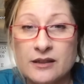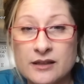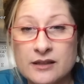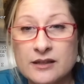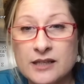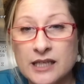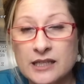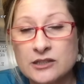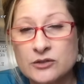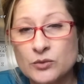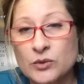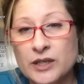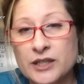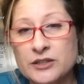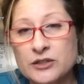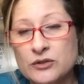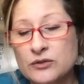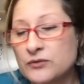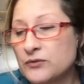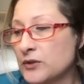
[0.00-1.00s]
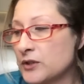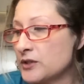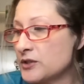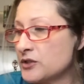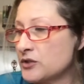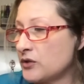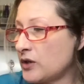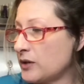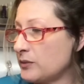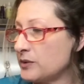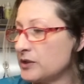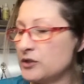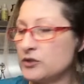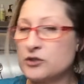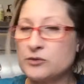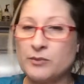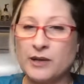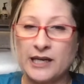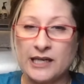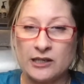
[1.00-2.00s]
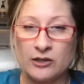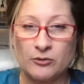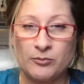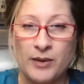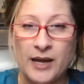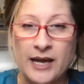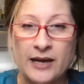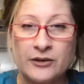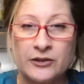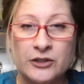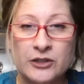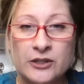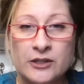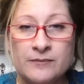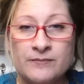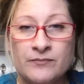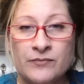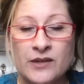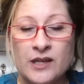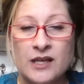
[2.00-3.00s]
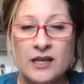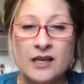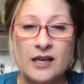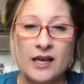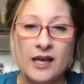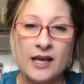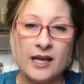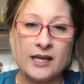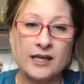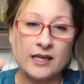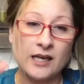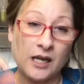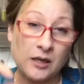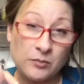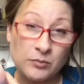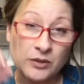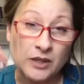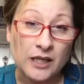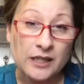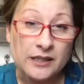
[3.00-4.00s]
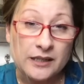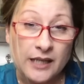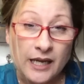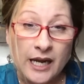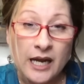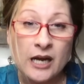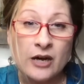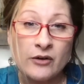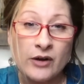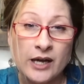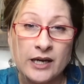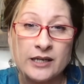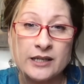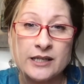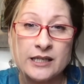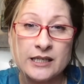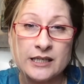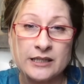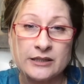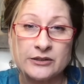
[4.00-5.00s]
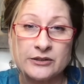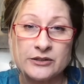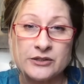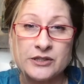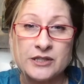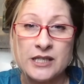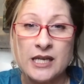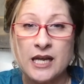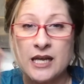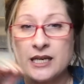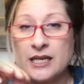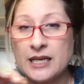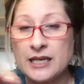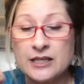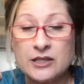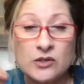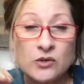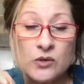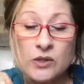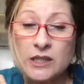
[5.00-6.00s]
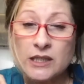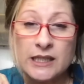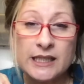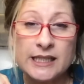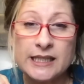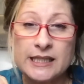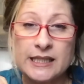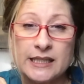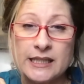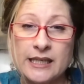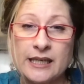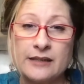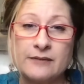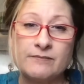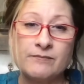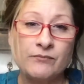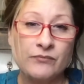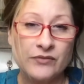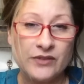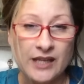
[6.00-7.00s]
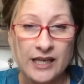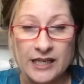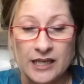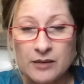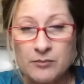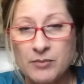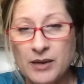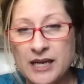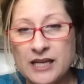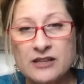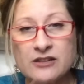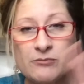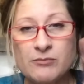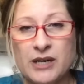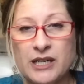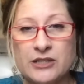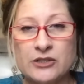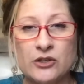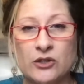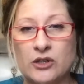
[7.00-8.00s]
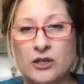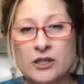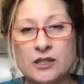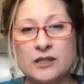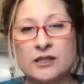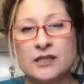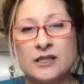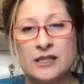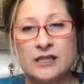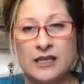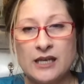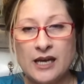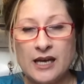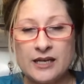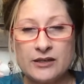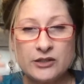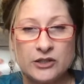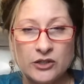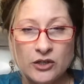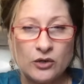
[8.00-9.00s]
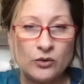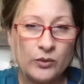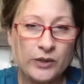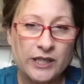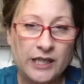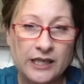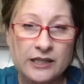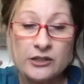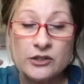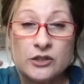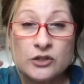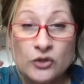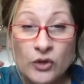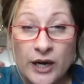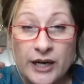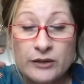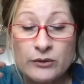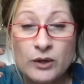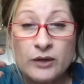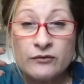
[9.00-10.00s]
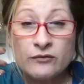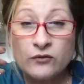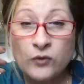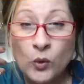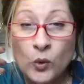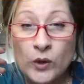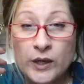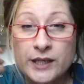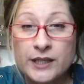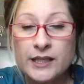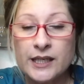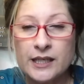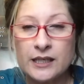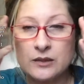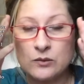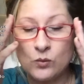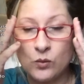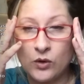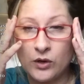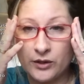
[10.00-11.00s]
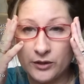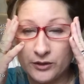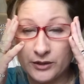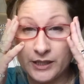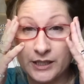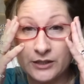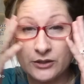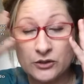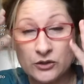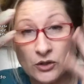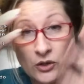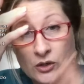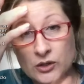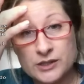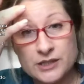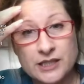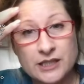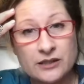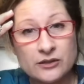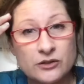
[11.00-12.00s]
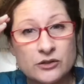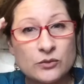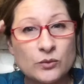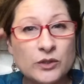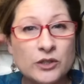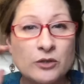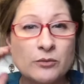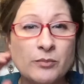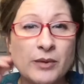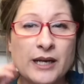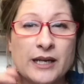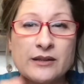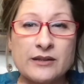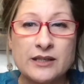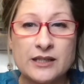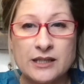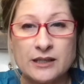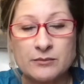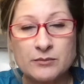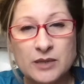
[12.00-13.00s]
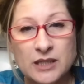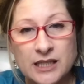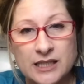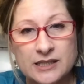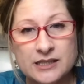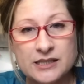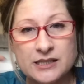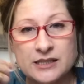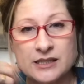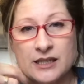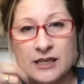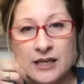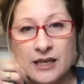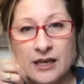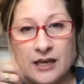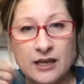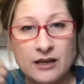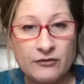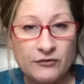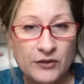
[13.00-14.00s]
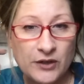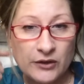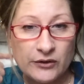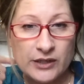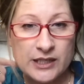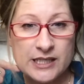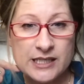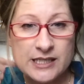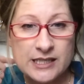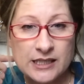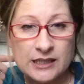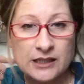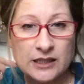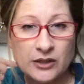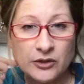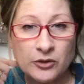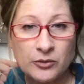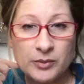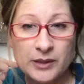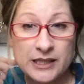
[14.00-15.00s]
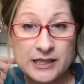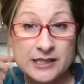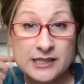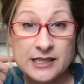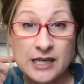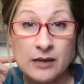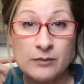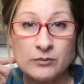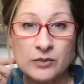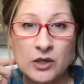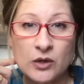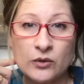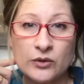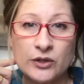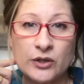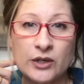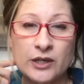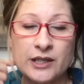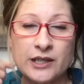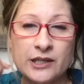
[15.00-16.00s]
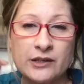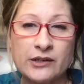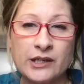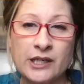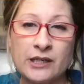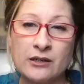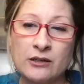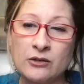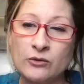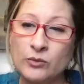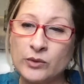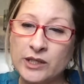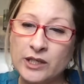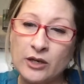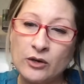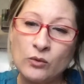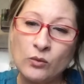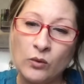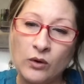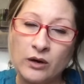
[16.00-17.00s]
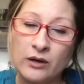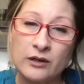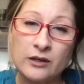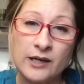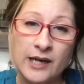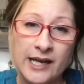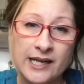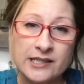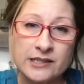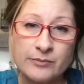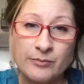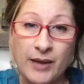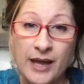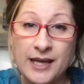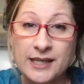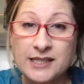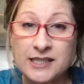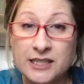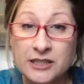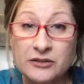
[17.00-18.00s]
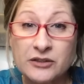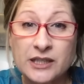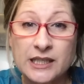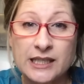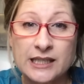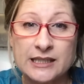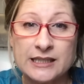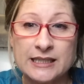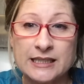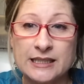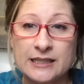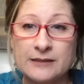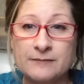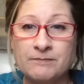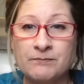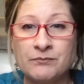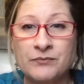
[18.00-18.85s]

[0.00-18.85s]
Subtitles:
That's what I do first. So I will use my ear powder, and I pluck the hair out of the ears. And I don't clean it yet. Then I bathe my dog. And you know, we got to try to avoid getting water in your dog's ears when you're bathing them, because if there is a little bit of something going on in their ear, we know water has bacteria in it.